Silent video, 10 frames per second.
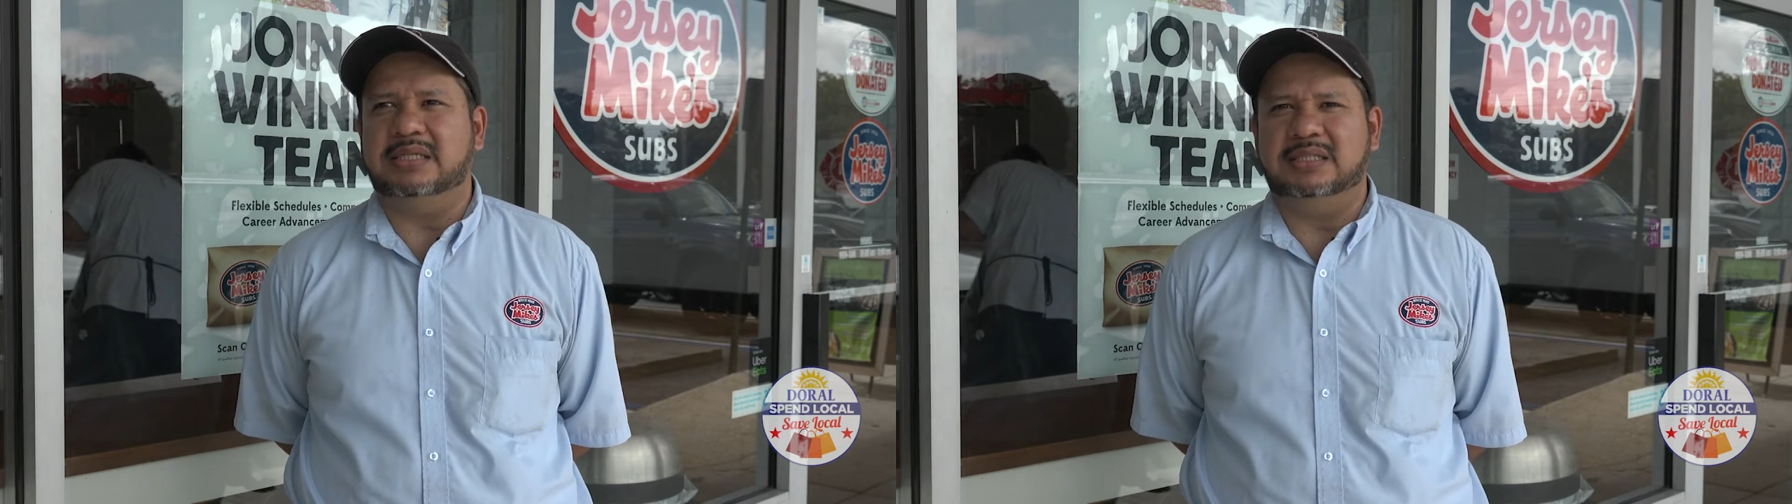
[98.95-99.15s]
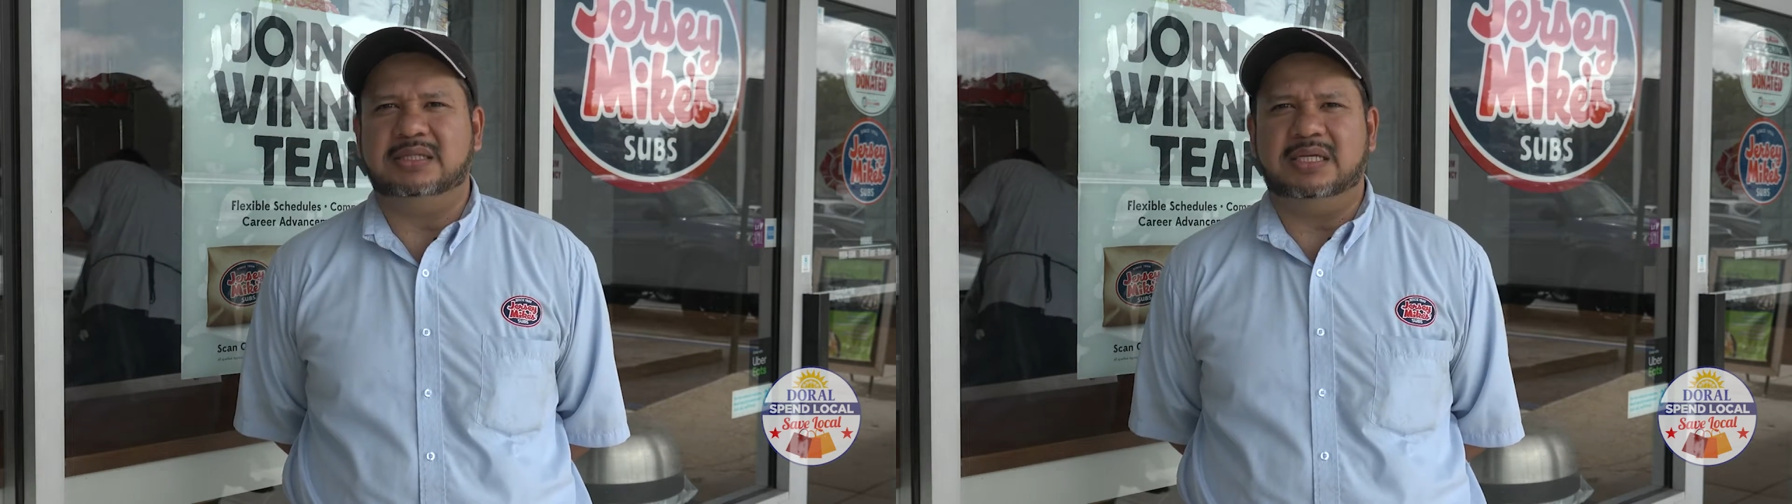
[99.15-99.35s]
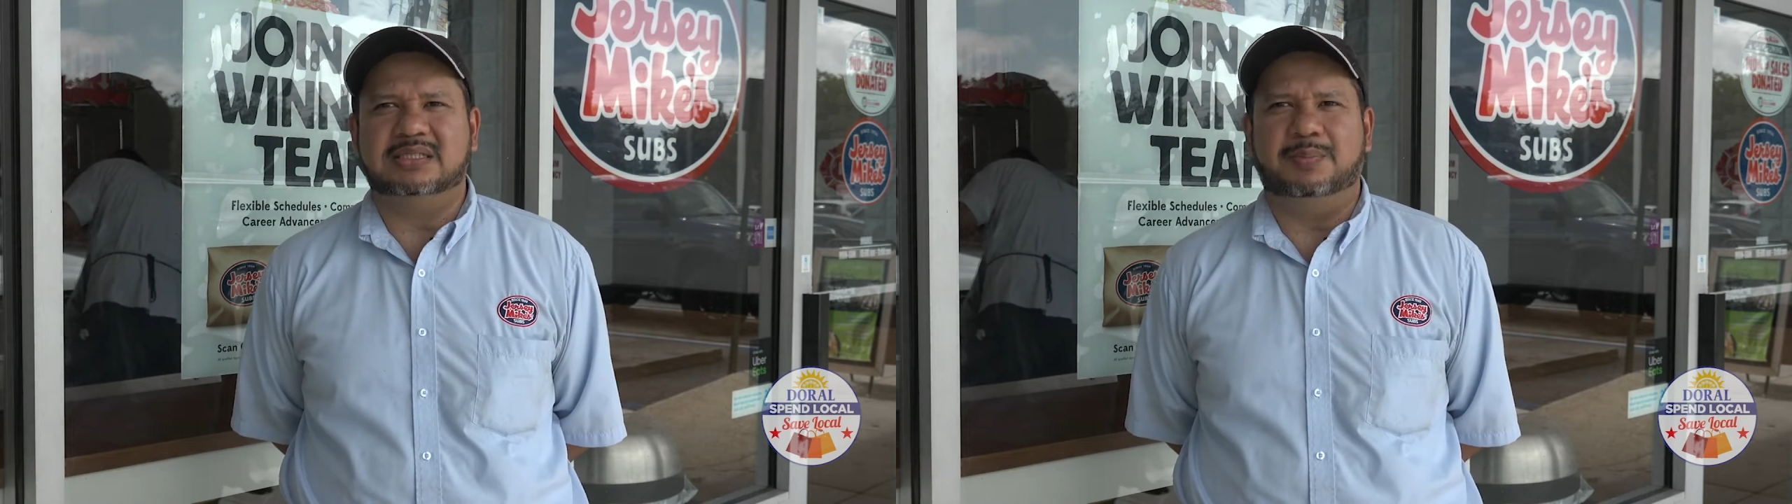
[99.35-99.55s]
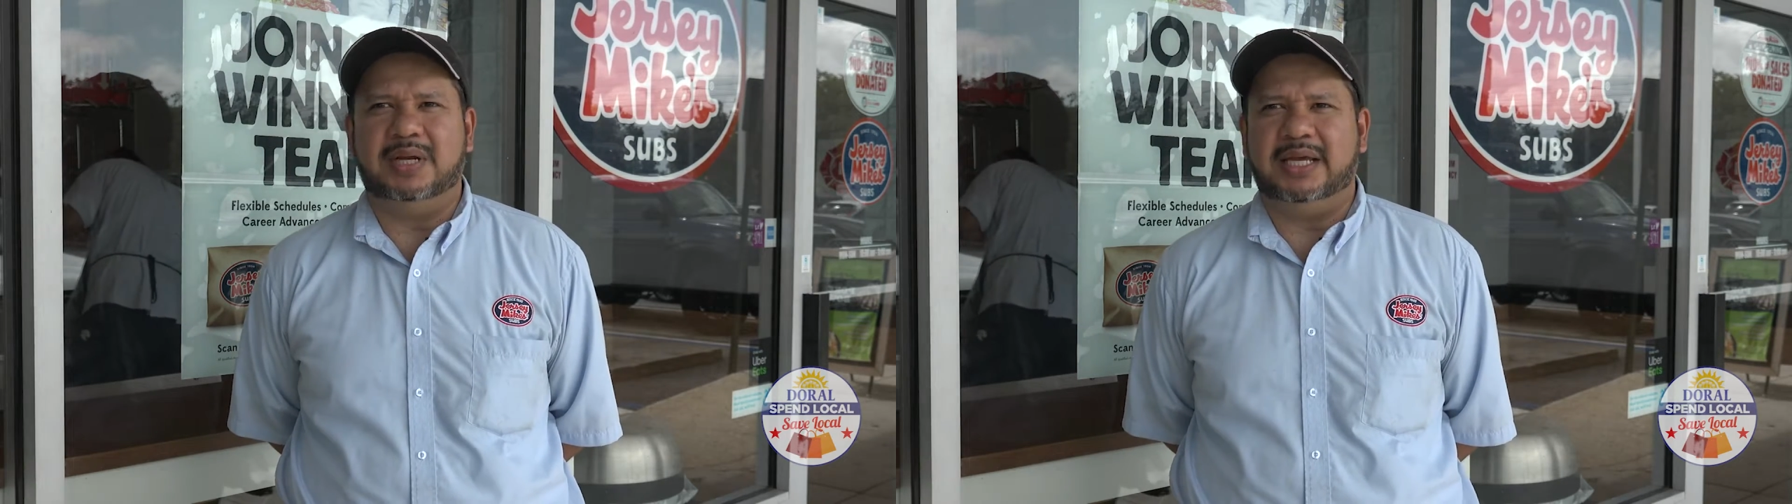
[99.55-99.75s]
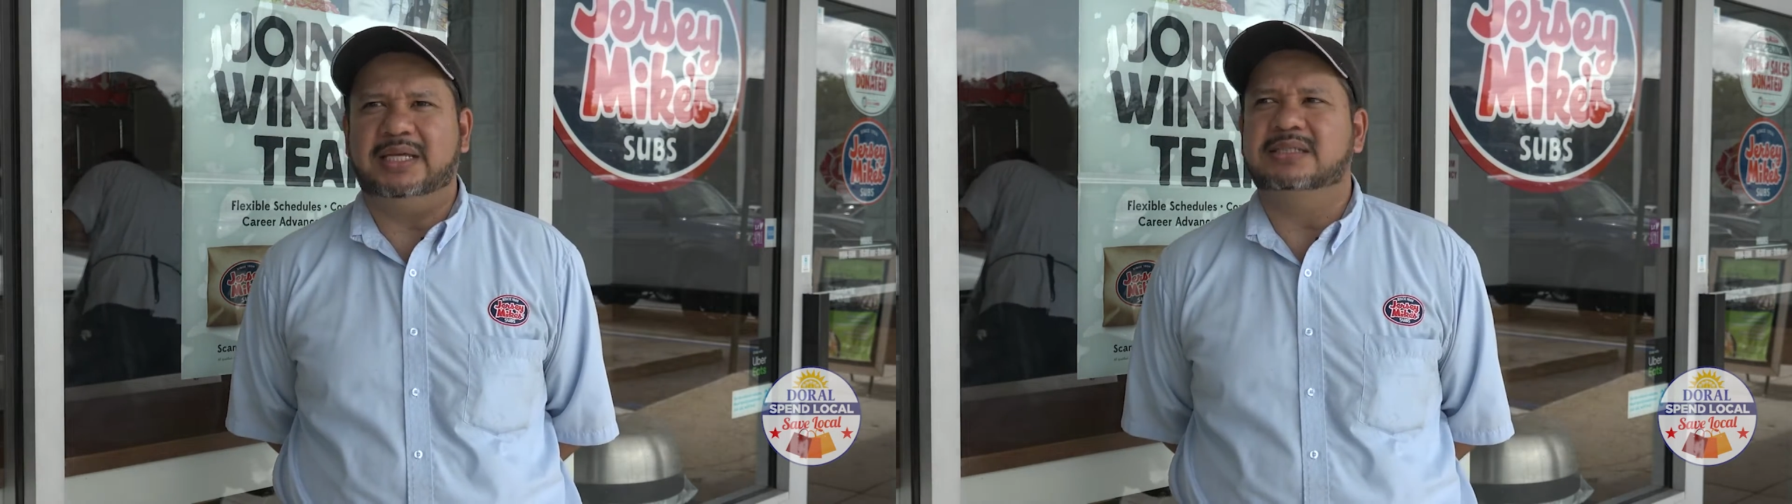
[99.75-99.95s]
is, is the
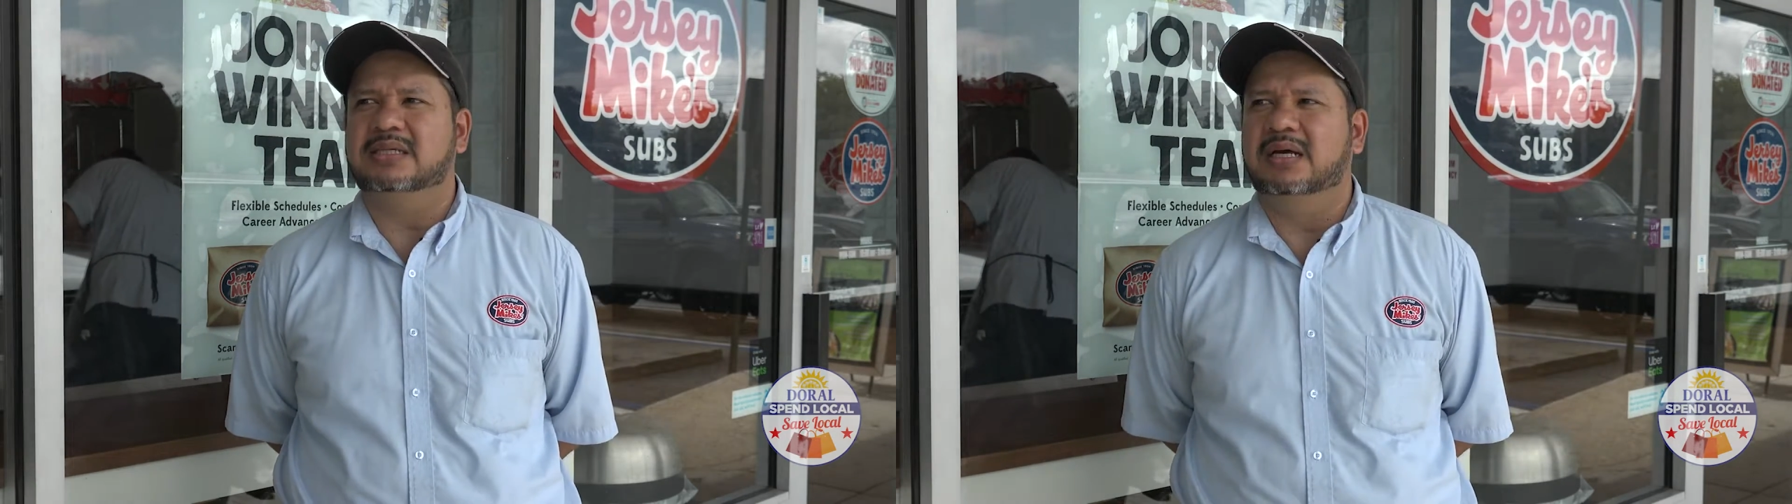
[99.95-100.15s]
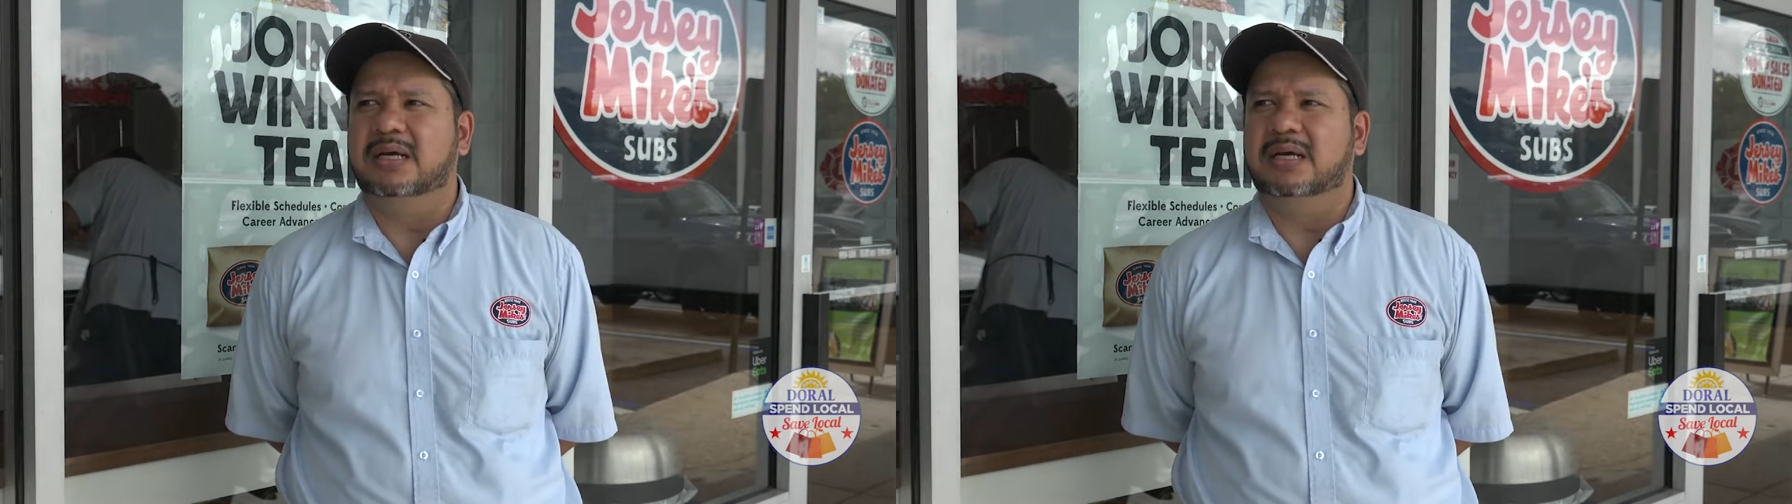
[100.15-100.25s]
place.